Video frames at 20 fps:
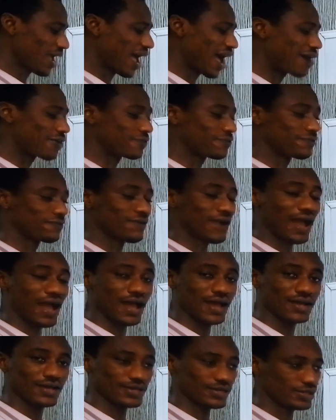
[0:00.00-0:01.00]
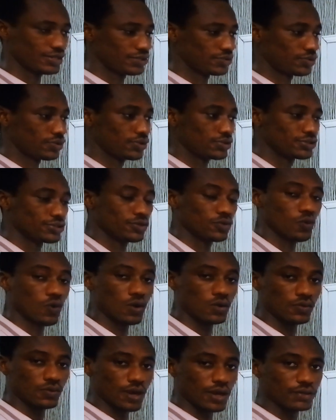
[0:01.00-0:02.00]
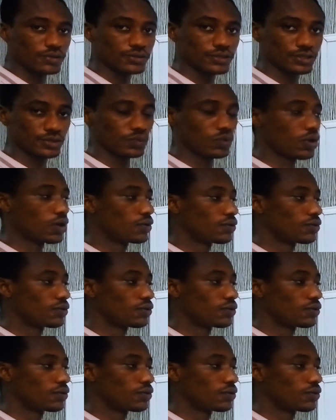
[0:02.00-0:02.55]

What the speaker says: how far he runs in one round he